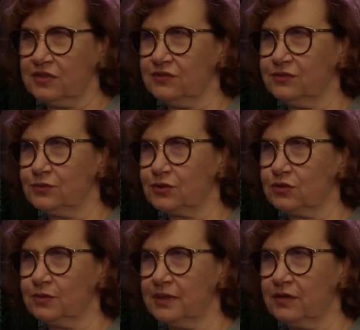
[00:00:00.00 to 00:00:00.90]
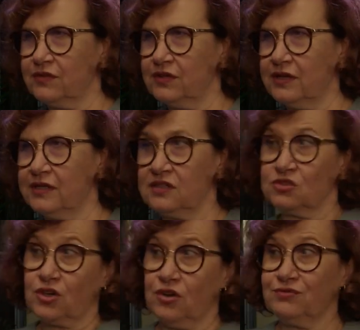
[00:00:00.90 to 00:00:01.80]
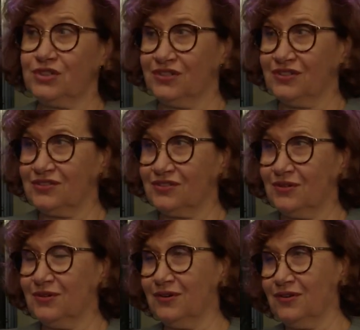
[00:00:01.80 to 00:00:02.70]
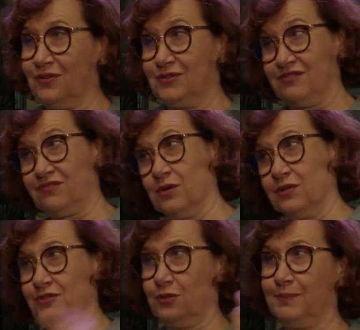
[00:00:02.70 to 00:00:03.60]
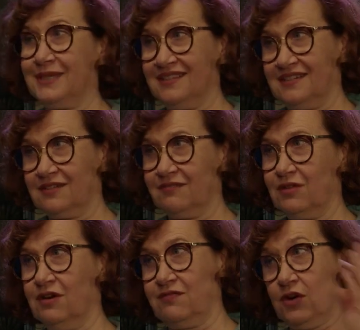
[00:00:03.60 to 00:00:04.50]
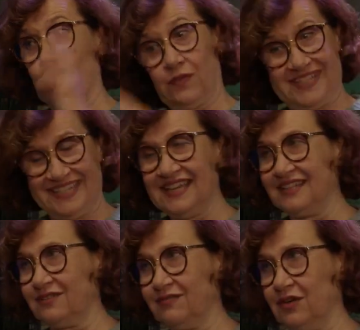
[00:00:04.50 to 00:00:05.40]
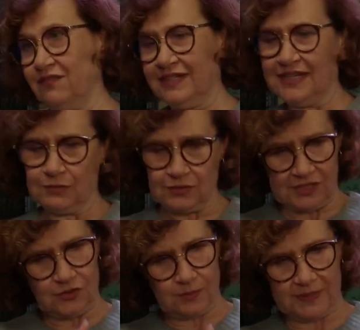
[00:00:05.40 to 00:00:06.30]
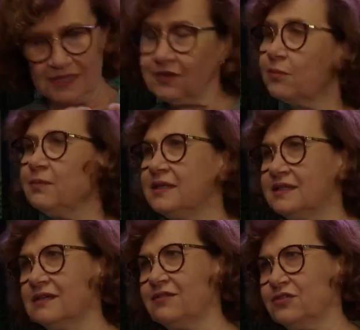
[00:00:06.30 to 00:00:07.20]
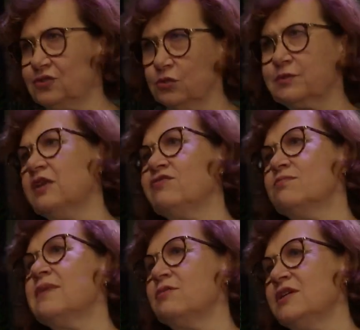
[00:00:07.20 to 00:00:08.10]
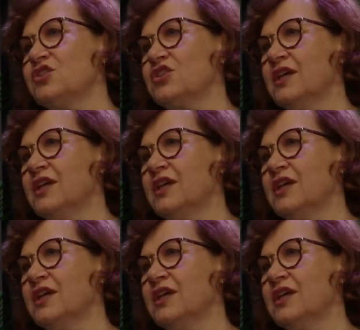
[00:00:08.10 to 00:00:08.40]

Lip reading: You talk about the encounters or the divorce, the beginning of love or the end of love. And I wanted to be in the middle, the story of a marriage.